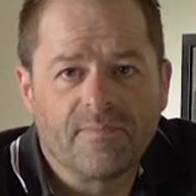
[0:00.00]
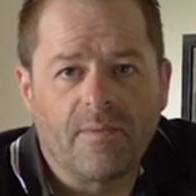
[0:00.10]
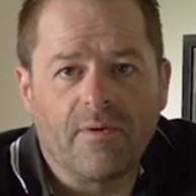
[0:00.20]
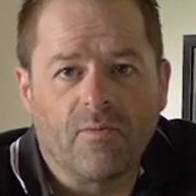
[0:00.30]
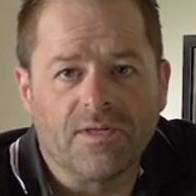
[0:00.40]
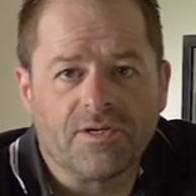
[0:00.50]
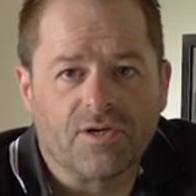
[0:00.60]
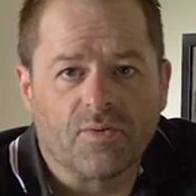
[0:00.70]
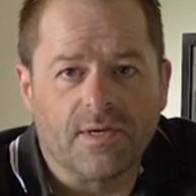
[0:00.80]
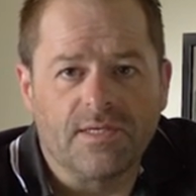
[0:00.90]
maybe once
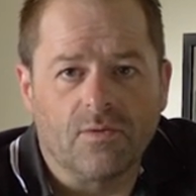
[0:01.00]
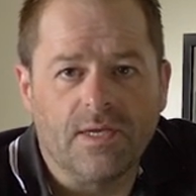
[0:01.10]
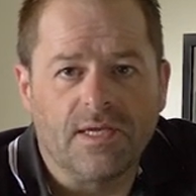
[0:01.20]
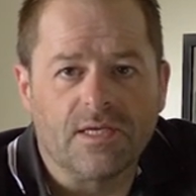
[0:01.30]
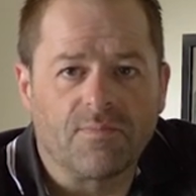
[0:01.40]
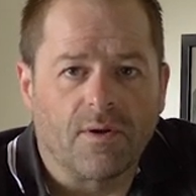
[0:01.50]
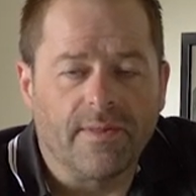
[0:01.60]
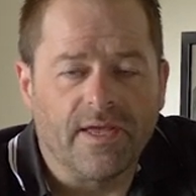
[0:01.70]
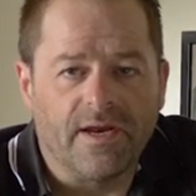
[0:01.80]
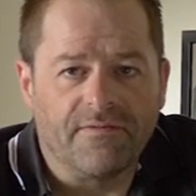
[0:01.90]
or twice a week is
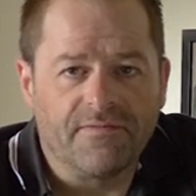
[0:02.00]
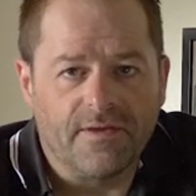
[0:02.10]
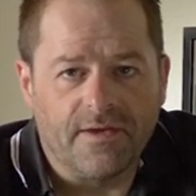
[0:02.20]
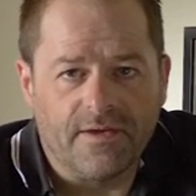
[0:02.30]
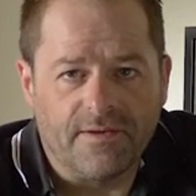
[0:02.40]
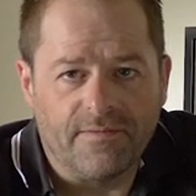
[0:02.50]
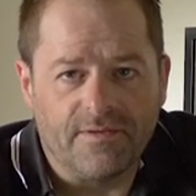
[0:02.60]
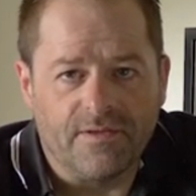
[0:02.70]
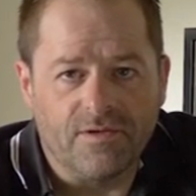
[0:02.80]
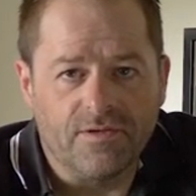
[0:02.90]
probably enough to,
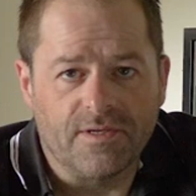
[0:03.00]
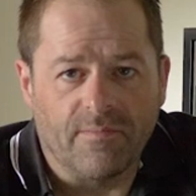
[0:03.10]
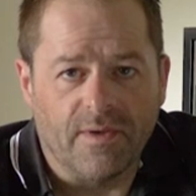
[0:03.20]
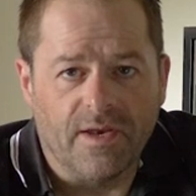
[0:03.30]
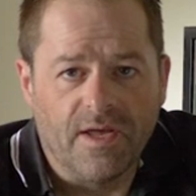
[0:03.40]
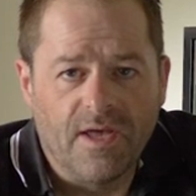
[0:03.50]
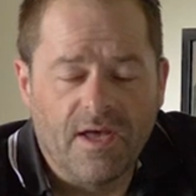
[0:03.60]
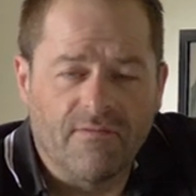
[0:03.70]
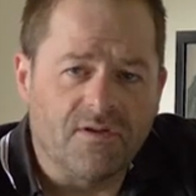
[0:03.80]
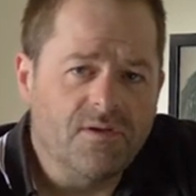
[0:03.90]
to do something.
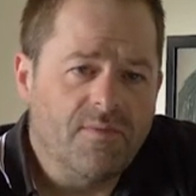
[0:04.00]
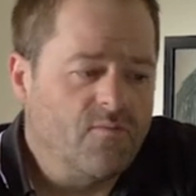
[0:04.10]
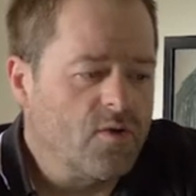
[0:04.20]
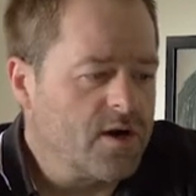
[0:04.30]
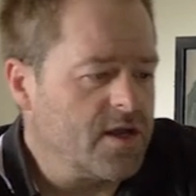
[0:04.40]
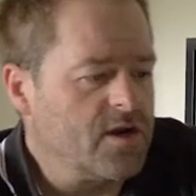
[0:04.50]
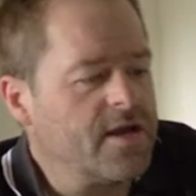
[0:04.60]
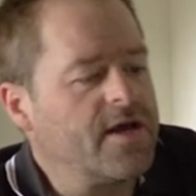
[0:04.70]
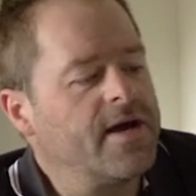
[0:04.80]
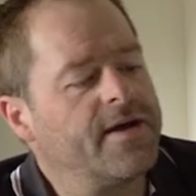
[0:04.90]
I've also been working
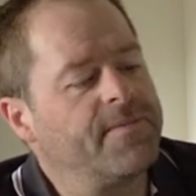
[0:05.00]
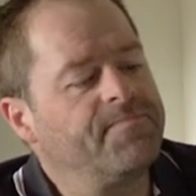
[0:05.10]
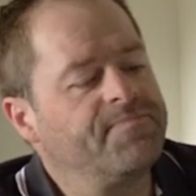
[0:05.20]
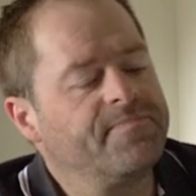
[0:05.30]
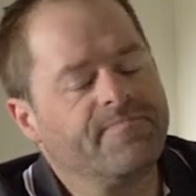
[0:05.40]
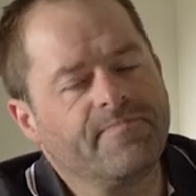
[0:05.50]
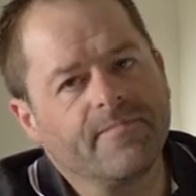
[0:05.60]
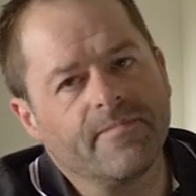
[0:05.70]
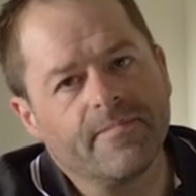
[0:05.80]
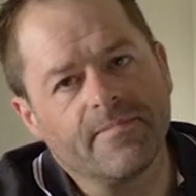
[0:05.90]
on a
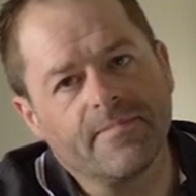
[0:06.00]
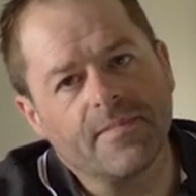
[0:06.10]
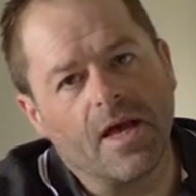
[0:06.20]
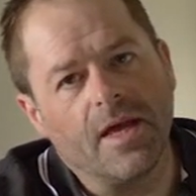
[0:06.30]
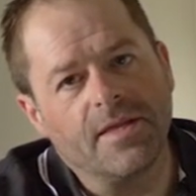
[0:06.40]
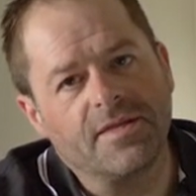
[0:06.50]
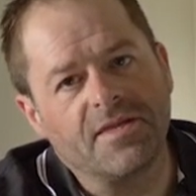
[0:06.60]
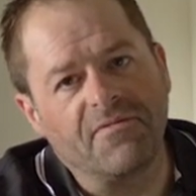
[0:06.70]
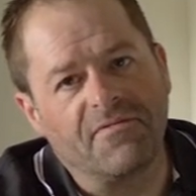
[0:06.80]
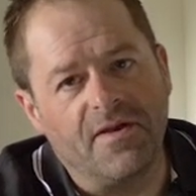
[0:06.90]

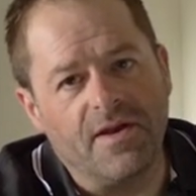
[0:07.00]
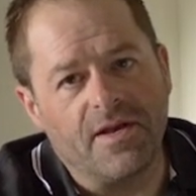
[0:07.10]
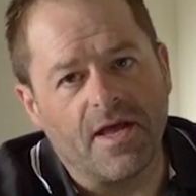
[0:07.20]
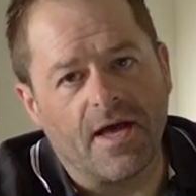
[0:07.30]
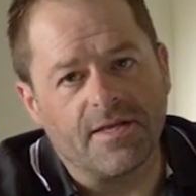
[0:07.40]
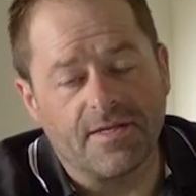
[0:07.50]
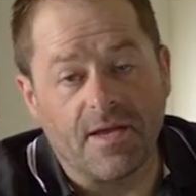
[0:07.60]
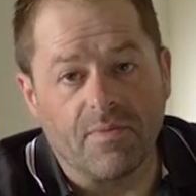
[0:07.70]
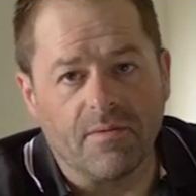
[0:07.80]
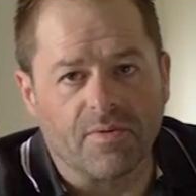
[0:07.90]
different, uh,
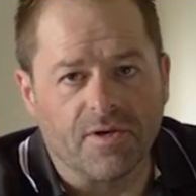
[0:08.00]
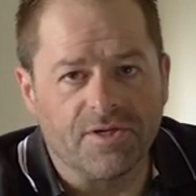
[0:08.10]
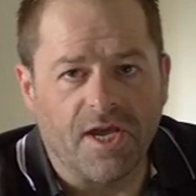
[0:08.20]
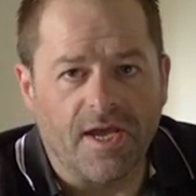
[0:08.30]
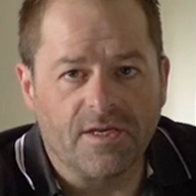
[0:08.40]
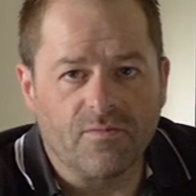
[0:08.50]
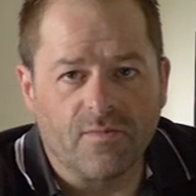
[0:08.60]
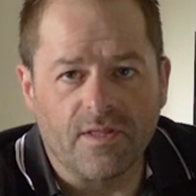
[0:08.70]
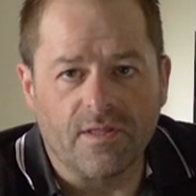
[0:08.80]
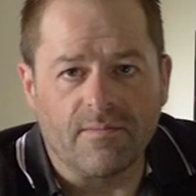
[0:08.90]
separate project
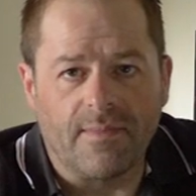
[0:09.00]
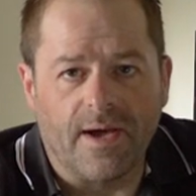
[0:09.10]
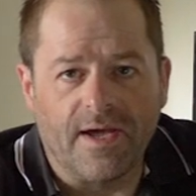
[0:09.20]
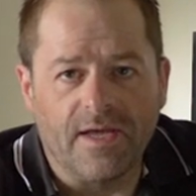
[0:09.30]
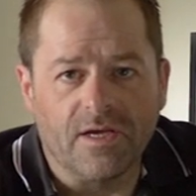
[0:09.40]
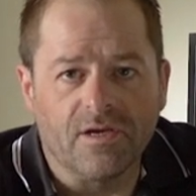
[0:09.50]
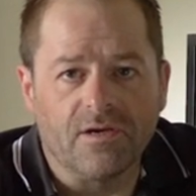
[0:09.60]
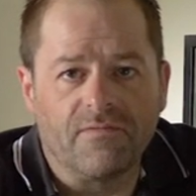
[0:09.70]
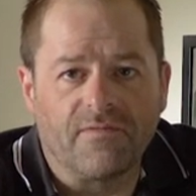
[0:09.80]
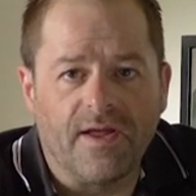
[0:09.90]
with my
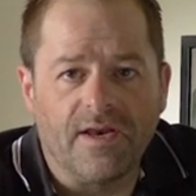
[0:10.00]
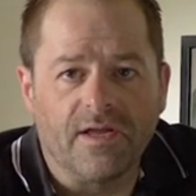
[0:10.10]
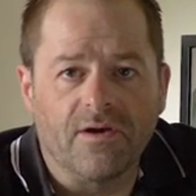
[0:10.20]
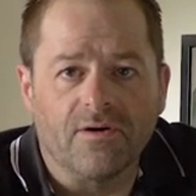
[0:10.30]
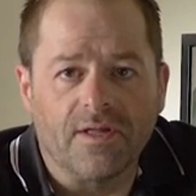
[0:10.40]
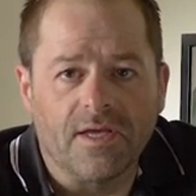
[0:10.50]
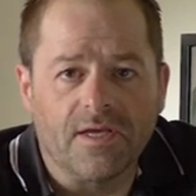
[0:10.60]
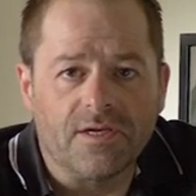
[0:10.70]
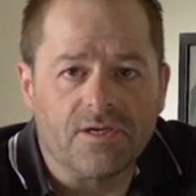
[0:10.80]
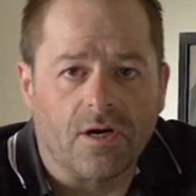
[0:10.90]
good friend and
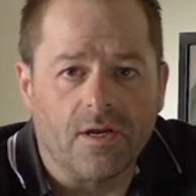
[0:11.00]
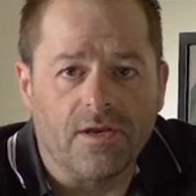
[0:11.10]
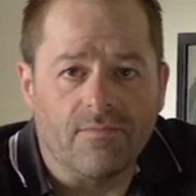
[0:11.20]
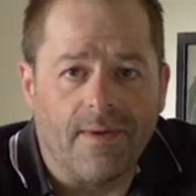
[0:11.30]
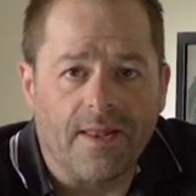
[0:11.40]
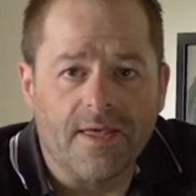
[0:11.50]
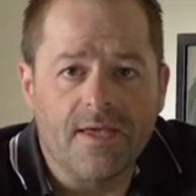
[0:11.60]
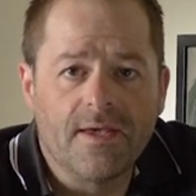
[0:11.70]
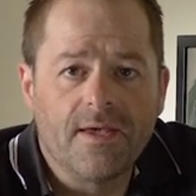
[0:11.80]
colleague Charlene O'Malley.